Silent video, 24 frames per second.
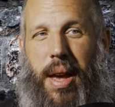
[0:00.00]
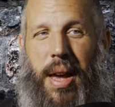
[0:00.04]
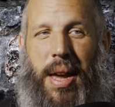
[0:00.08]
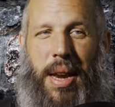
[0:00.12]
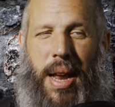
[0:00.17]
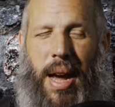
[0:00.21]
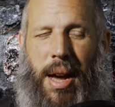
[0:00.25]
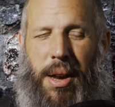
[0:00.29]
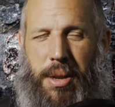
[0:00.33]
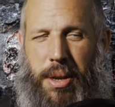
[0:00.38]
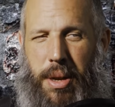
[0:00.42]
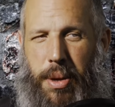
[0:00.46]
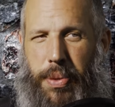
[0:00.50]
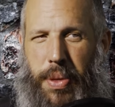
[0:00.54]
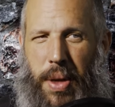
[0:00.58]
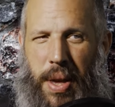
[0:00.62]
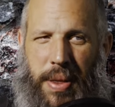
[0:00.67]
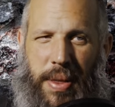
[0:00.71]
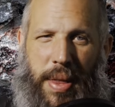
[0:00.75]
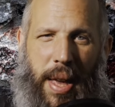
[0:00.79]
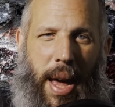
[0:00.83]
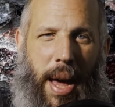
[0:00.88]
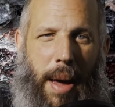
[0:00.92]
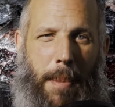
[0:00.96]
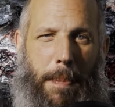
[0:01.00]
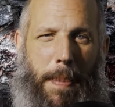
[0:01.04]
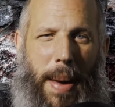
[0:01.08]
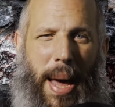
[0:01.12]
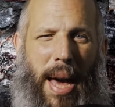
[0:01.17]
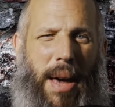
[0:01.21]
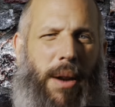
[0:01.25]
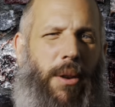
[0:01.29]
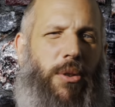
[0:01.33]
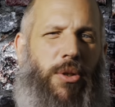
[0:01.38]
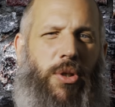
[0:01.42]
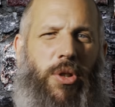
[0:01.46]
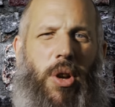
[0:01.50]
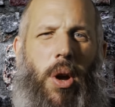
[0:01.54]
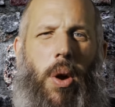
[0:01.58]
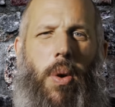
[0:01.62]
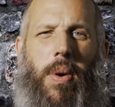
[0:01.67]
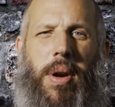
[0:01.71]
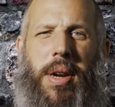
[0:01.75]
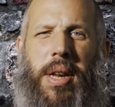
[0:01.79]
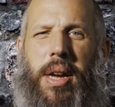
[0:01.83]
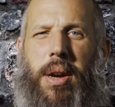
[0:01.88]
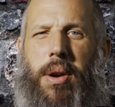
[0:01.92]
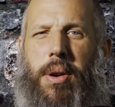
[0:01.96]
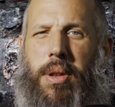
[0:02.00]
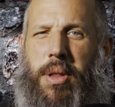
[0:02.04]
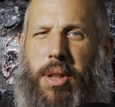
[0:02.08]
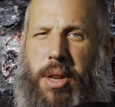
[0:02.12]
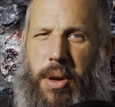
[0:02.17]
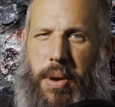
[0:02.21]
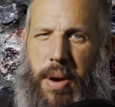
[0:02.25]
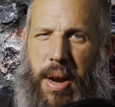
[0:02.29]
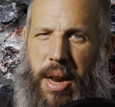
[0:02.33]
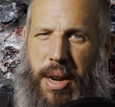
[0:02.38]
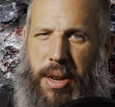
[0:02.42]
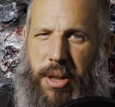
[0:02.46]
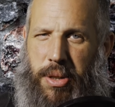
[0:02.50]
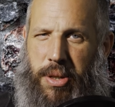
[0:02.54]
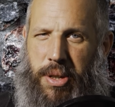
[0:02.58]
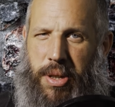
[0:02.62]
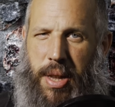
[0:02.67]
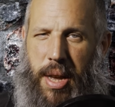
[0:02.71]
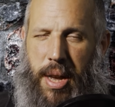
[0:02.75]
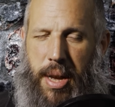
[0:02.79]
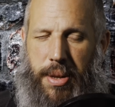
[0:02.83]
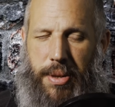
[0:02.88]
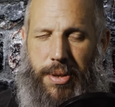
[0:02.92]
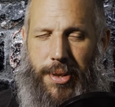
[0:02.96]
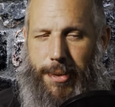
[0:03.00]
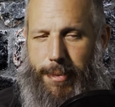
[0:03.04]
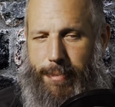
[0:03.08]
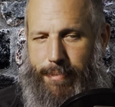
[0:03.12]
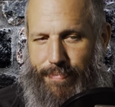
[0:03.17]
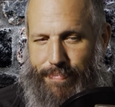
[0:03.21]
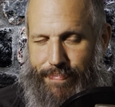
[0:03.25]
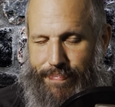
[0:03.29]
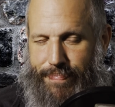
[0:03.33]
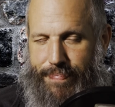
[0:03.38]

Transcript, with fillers: And how do you think that battle's going here in the United States?